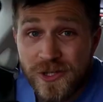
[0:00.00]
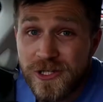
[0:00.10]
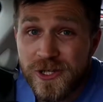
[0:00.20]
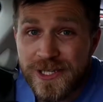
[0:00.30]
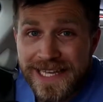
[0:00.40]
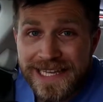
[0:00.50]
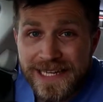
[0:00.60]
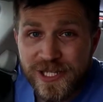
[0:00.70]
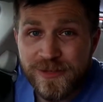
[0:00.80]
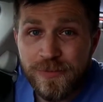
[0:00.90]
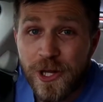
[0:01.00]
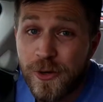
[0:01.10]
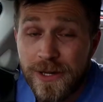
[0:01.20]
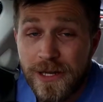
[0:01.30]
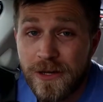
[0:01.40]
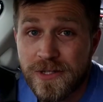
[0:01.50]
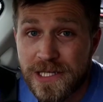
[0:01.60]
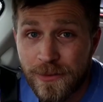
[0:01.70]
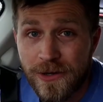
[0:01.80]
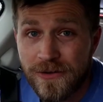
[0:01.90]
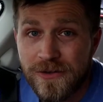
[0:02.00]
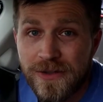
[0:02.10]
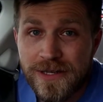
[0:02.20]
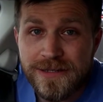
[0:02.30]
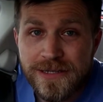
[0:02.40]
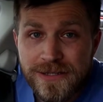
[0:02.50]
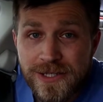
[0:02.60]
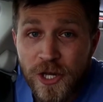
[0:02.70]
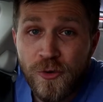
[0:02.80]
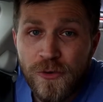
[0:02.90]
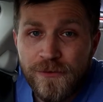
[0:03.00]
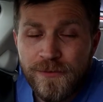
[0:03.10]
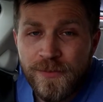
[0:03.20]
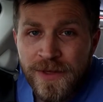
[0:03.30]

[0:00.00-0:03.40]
just looks like it exploded. You know, similar to these sunroof